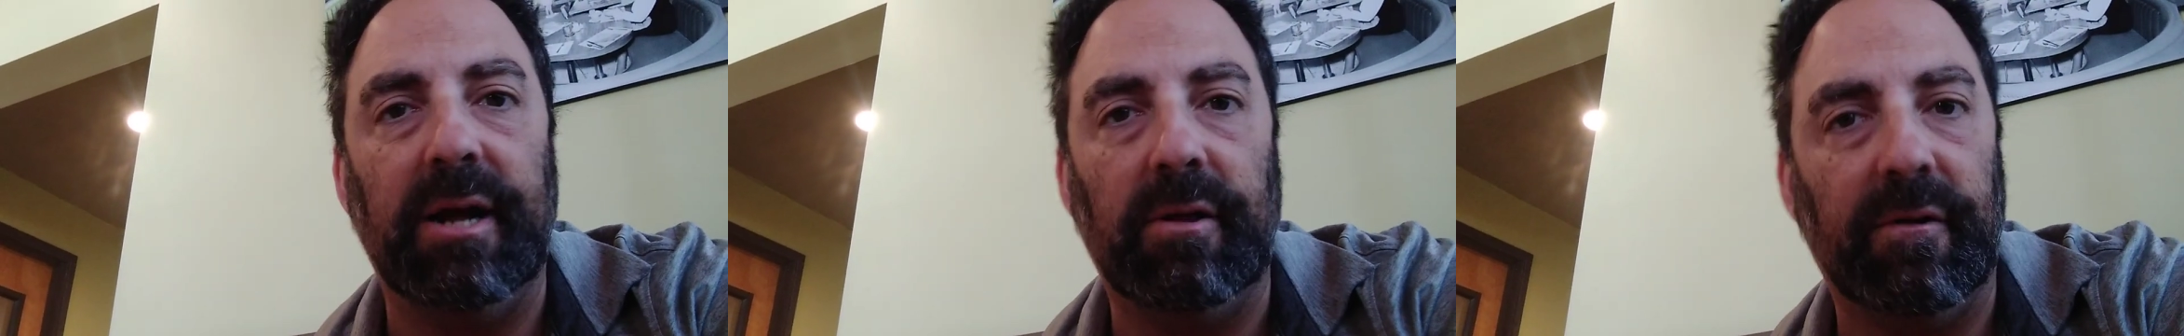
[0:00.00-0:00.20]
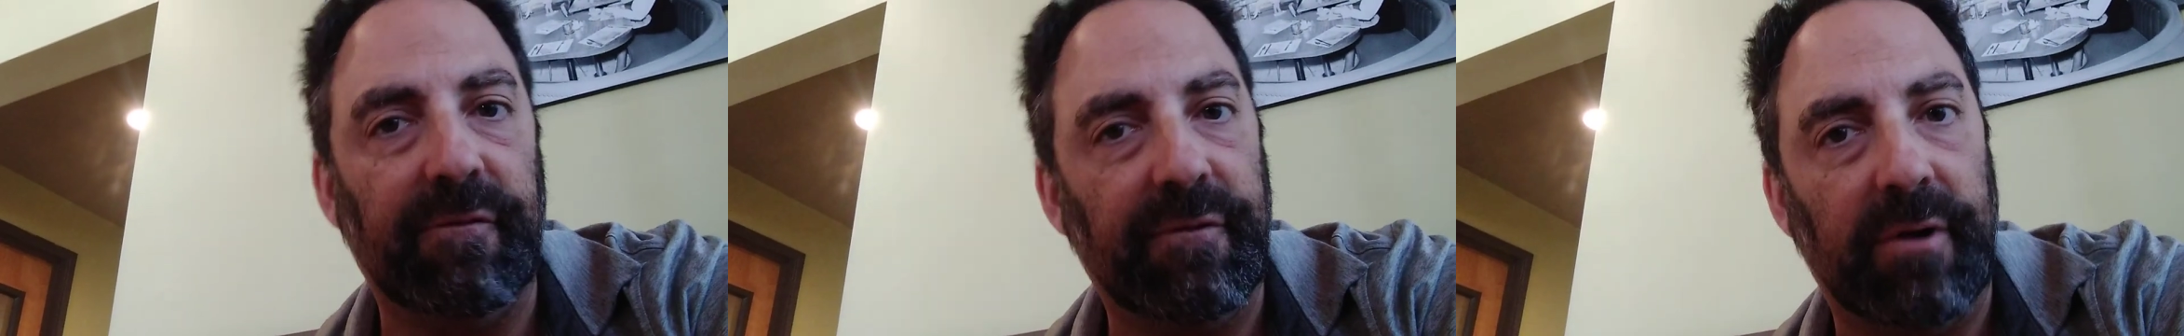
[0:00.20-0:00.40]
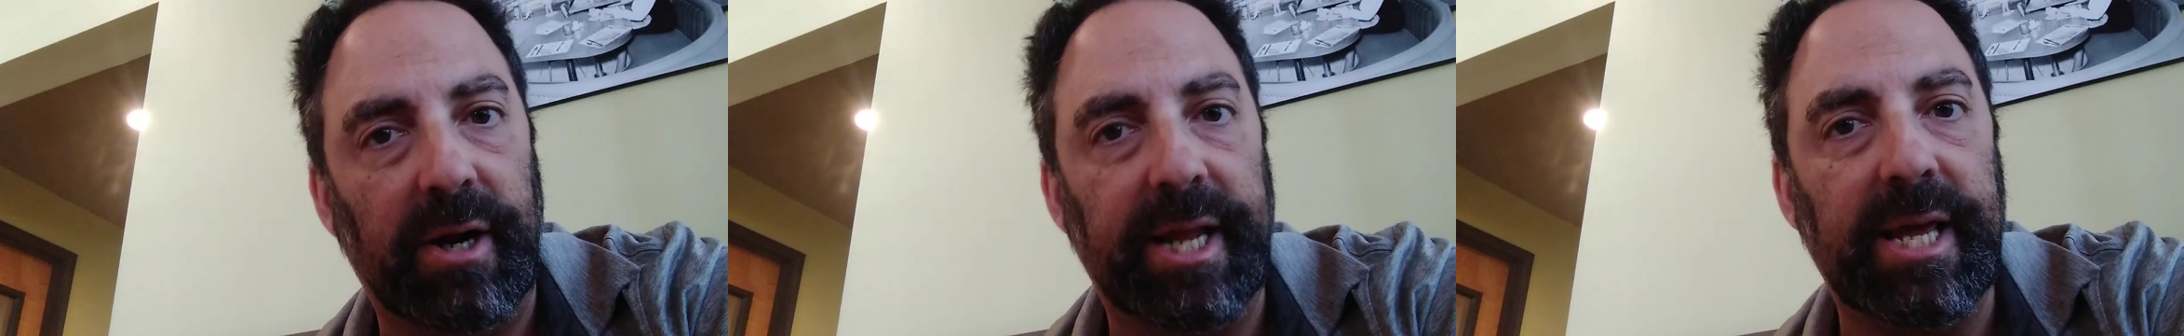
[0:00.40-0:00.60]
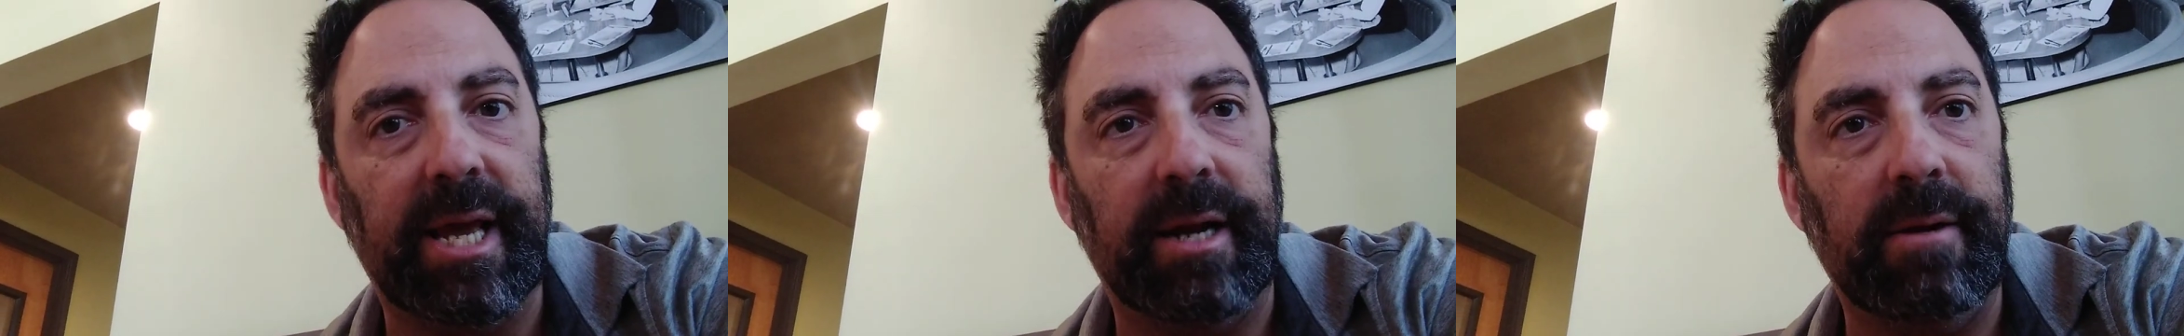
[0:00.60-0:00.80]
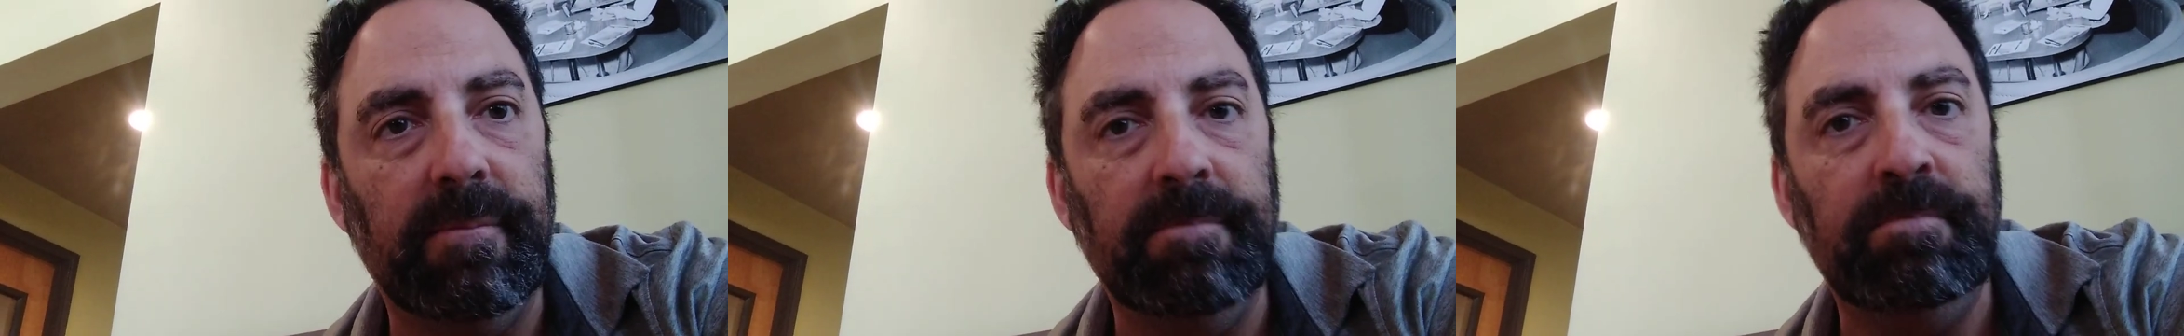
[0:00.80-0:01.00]
for a
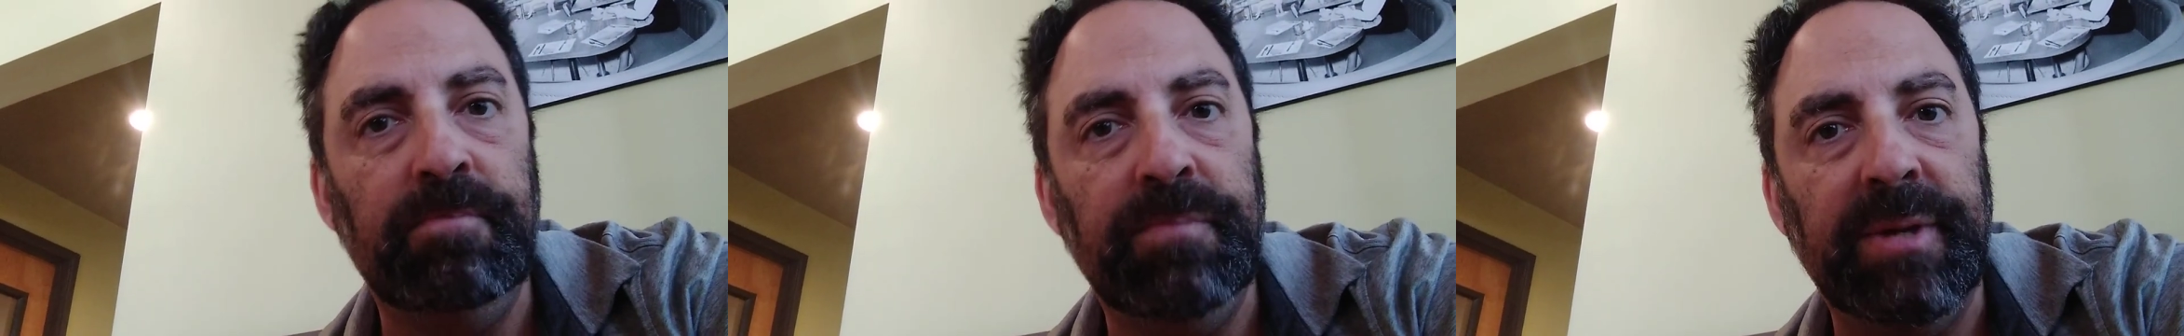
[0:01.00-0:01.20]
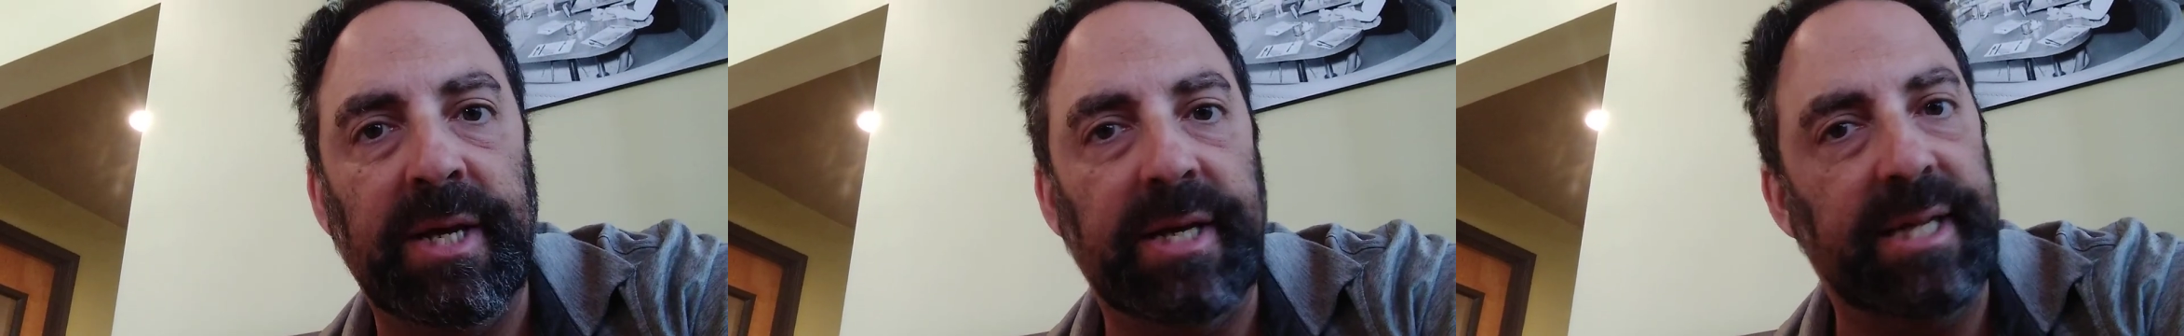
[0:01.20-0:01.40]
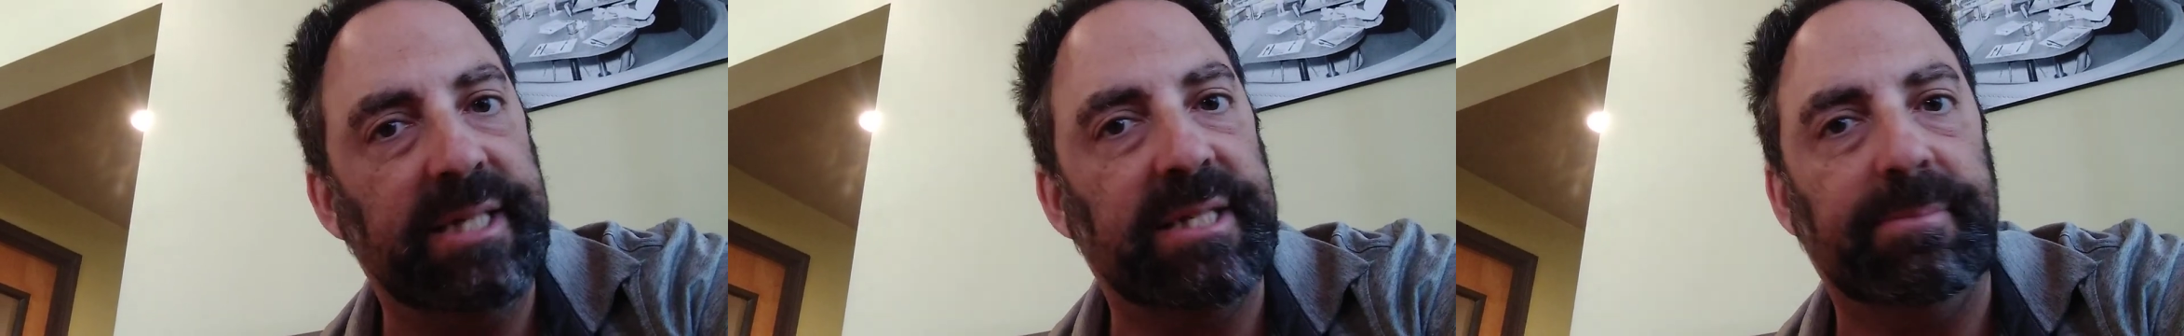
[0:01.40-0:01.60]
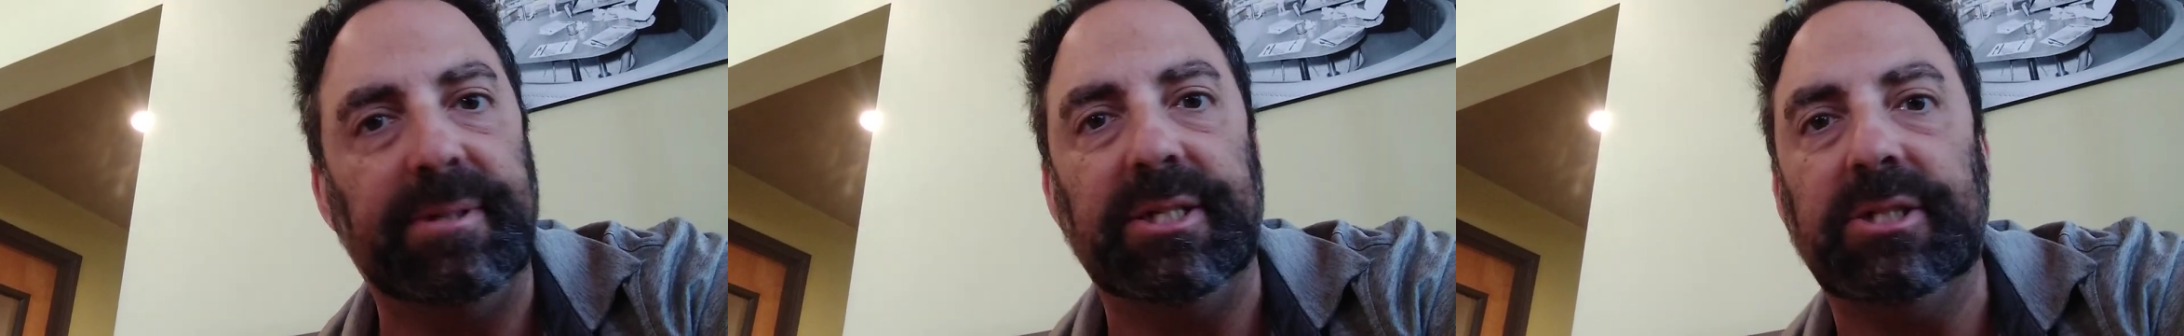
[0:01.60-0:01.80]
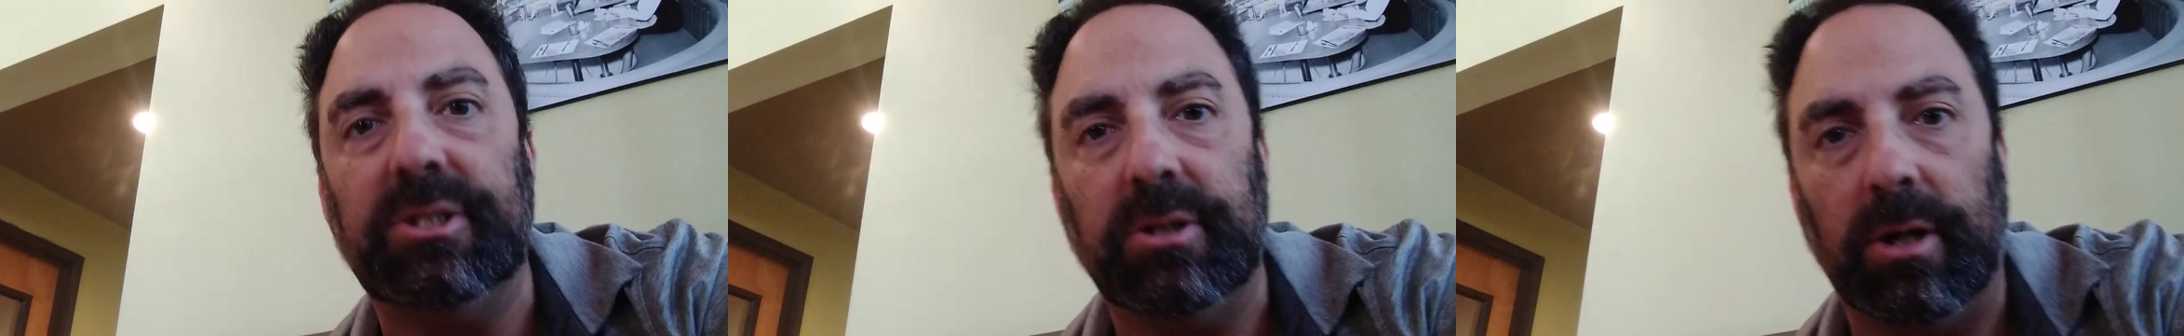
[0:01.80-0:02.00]
kid. It needs to be
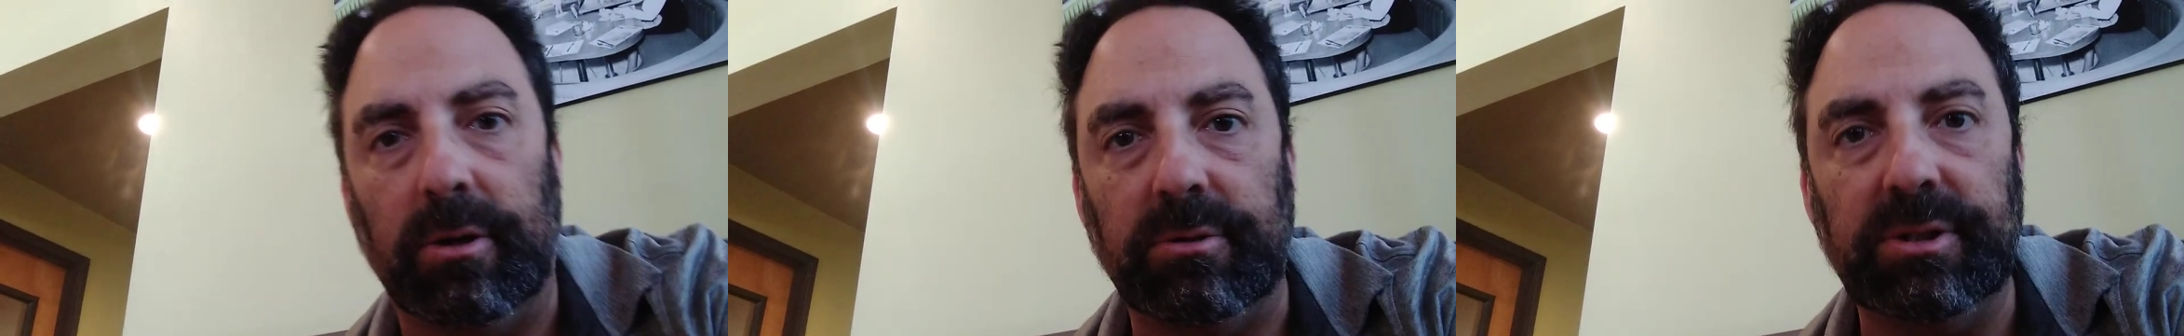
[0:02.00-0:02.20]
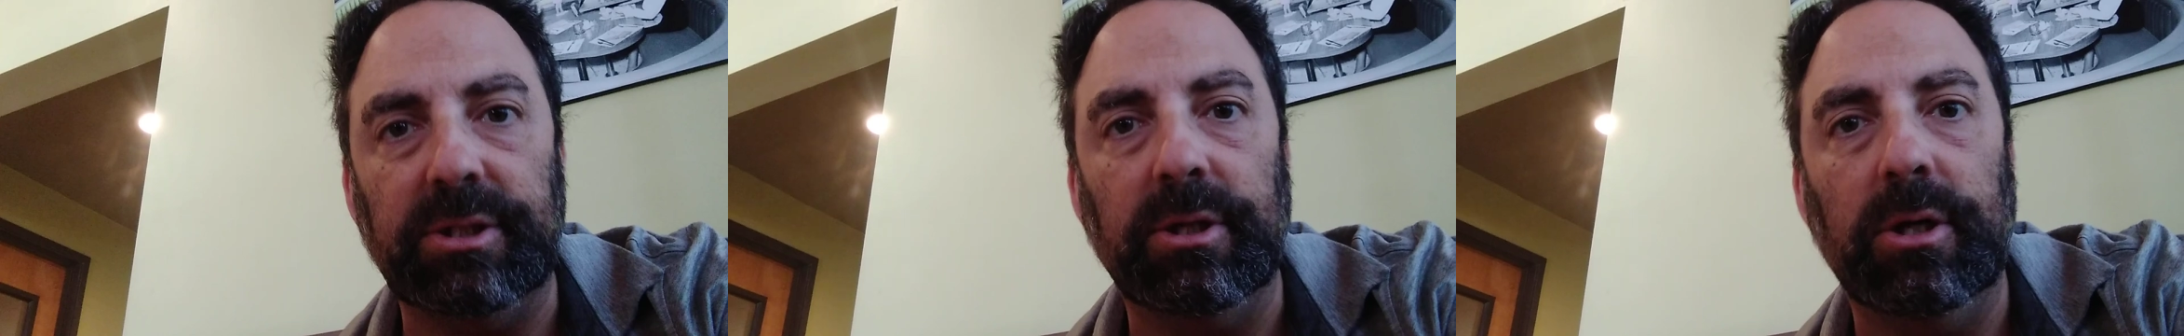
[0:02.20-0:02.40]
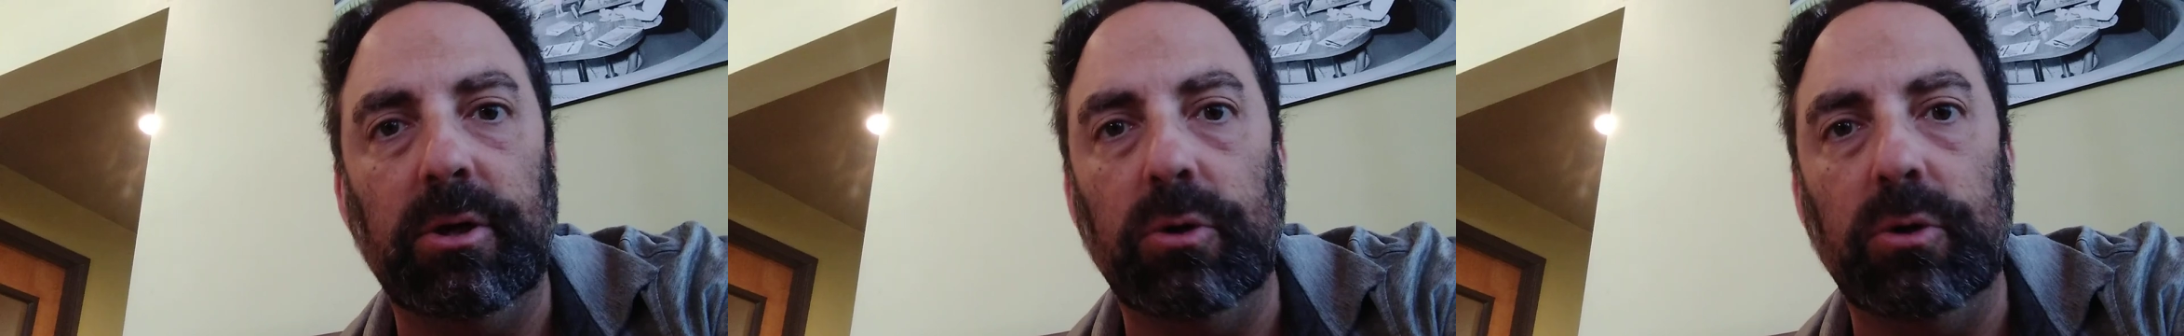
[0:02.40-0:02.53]
disclosed.